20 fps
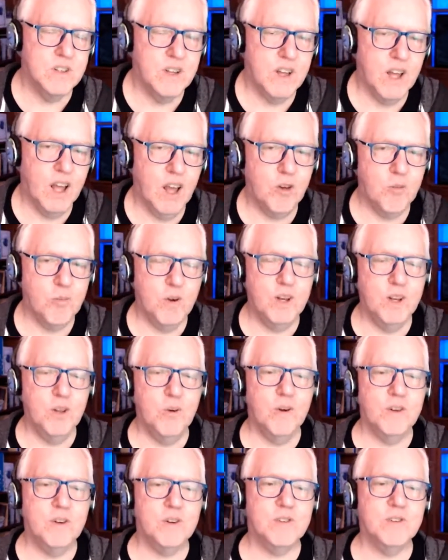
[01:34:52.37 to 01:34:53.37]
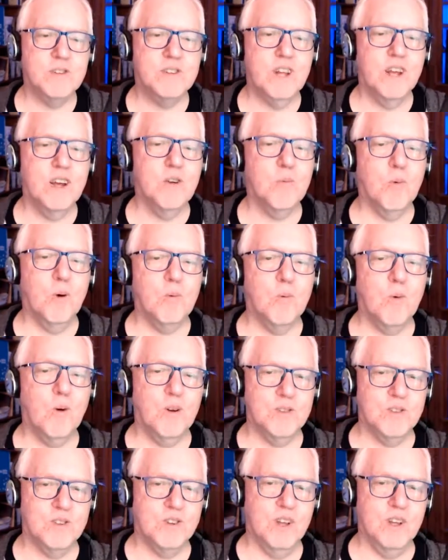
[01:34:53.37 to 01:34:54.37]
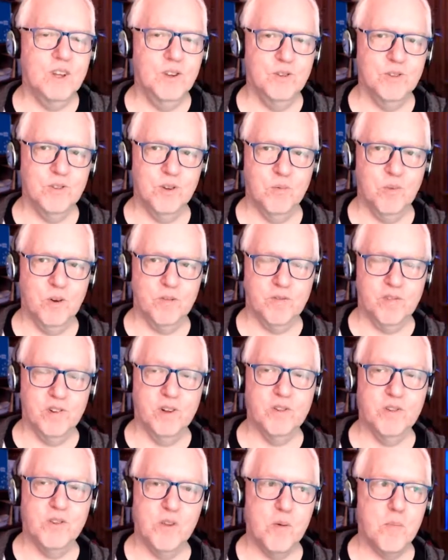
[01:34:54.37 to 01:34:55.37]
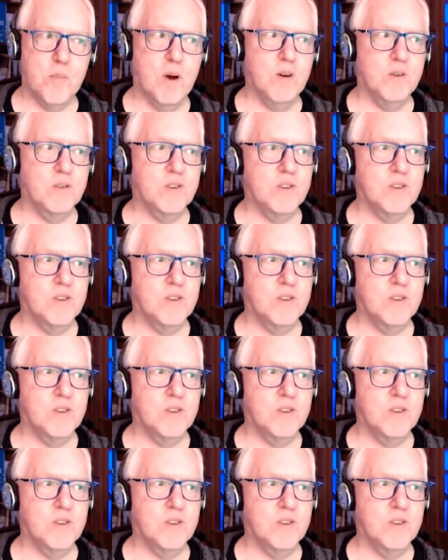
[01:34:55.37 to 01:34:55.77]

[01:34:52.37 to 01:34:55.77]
And when you understand what words they use and what floats their boats,